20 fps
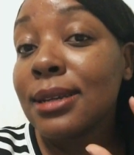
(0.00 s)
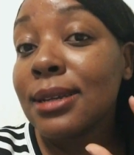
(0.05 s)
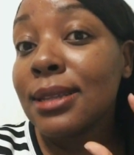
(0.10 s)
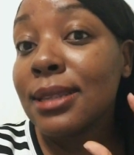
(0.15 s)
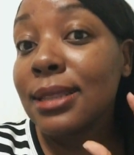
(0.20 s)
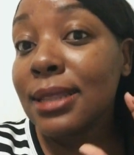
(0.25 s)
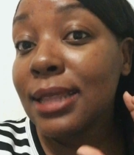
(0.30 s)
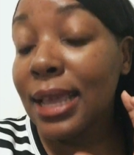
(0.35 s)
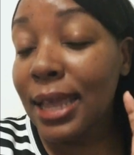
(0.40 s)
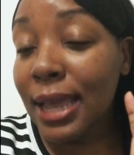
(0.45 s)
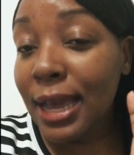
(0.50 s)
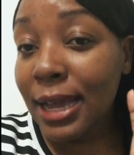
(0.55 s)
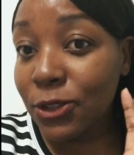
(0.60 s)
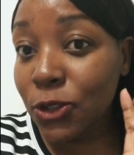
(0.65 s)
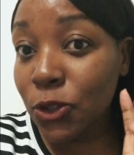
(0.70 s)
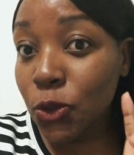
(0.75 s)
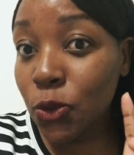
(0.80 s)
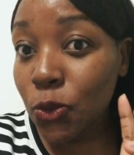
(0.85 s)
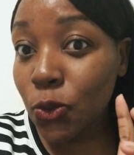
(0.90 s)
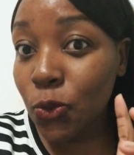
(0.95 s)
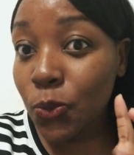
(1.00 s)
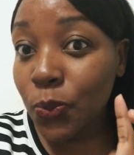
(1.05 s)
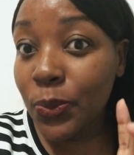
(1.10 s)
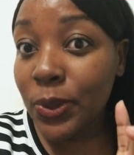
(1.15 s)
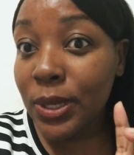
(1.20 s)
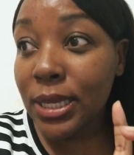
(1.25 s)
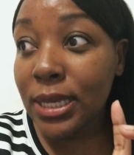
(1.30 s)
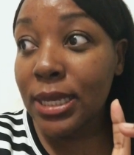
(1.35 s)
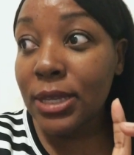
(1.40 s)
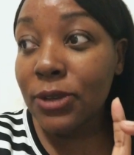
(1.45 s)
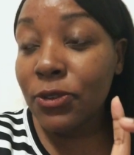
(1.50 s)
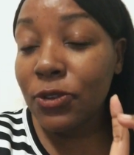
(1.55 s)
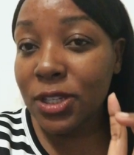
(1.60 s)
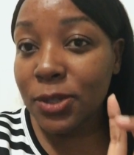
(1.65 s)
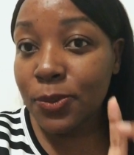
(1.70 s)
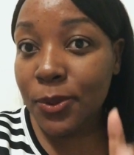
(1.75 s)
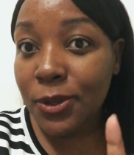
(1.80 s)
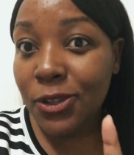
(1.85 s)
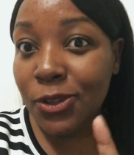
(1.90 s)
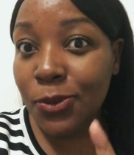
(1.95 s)
they are to be
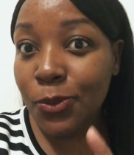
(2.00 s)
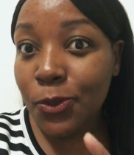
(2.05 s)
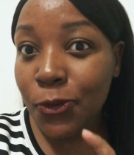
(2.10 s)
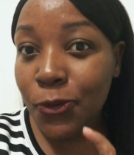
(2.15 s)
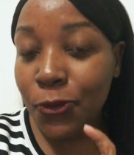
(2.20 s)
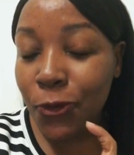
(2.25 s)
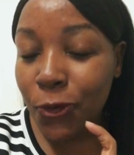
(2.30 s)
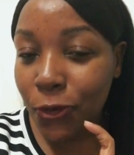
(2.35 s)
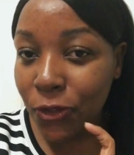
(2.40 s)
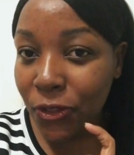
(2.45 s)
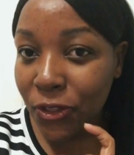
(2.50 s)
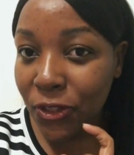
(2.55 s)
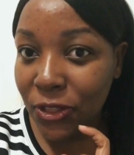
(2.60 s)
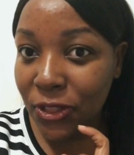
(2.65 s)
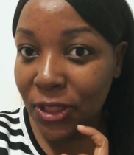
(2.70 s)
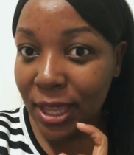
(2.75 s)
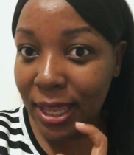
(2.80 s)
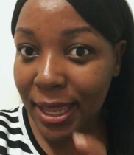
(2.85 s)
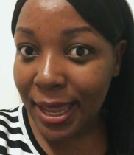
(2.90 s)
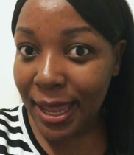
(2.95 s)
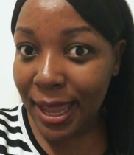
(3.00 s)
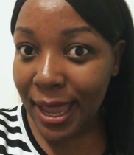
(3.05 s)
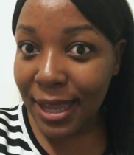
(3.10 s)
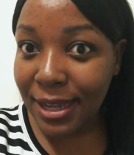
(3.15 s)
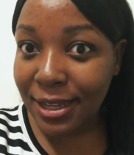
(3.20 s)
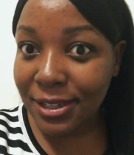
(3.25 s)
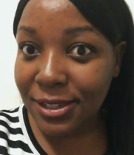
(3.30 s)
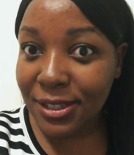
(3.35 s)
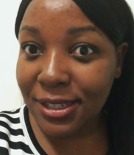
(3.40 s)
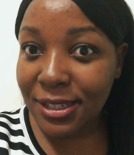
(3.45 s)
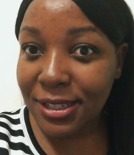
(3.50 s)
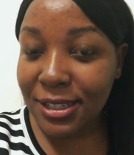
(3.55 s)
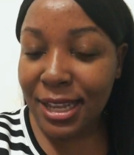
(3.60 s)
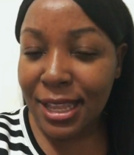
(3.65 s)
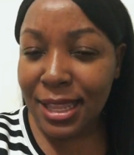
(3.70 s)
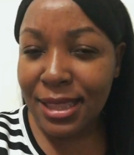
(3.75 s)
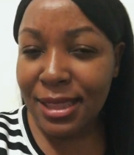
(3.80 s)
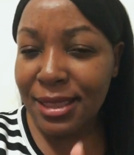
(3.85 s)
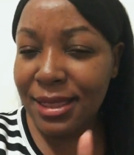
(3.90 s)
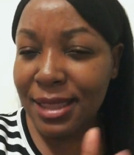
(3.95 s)
responsible for their action,
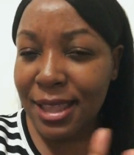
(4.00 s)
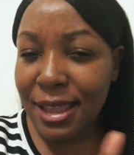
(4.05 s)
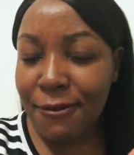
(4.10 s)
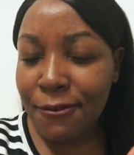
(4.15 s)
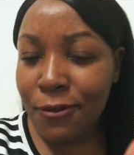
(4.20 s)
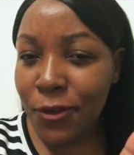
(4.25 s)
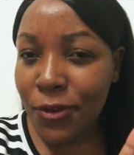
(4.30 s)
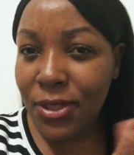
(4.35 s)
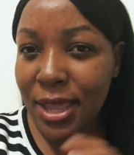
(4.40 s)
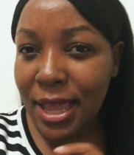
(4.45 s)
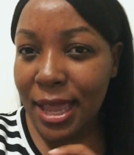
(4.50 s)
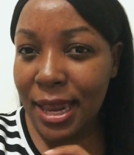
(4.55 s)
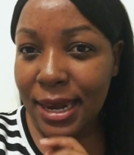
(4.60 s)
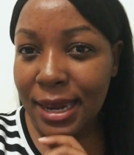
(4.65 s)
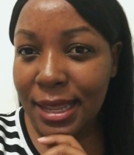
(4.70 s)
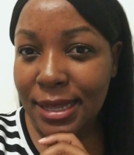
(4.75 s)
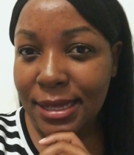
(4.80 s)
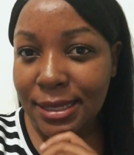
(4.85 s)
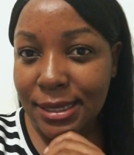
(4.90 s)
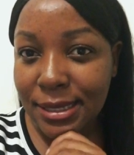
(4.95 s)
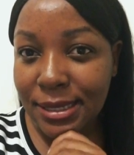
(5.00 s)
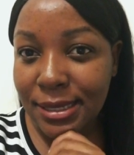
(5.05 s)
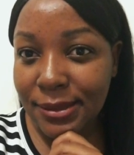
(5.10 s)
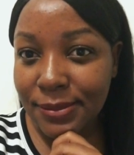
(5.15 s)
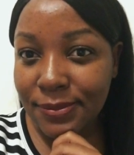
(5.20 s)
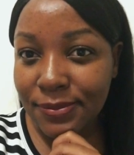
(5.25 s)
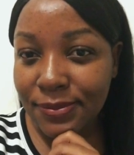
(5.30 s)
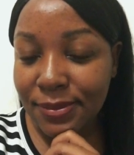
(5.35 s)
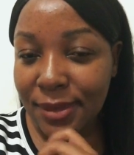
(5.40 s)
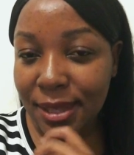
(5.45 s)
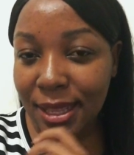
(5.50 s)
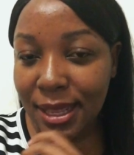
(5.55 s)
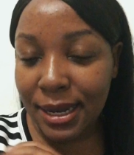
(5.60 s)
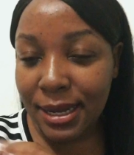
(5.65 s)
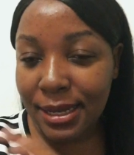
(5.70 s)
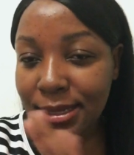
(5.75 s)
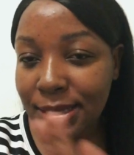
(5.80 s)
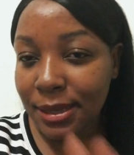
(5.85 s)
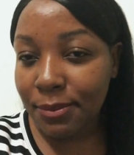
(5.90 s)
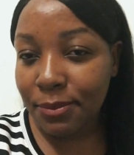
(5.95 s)
and therefore they are lazy and
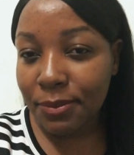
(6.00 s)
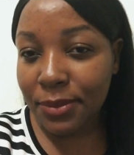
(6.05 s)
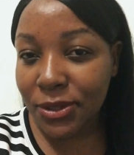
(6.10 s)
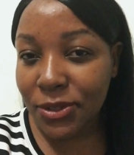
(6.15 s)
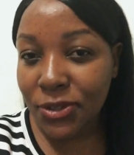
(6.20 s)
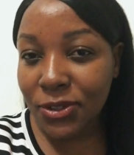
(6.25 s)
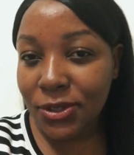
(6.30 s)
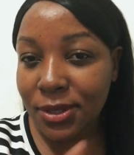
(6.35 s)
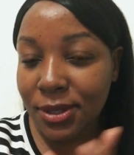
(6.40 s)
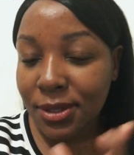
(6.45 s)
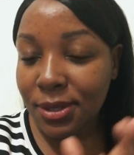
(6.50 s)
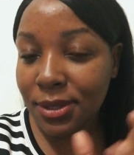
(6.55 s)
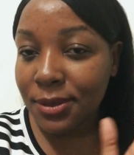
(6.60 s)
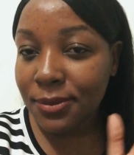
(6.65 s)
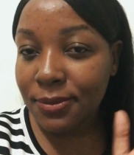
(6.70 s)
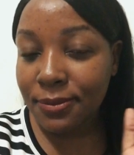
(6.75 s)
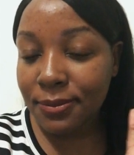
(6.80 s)
less ambitious.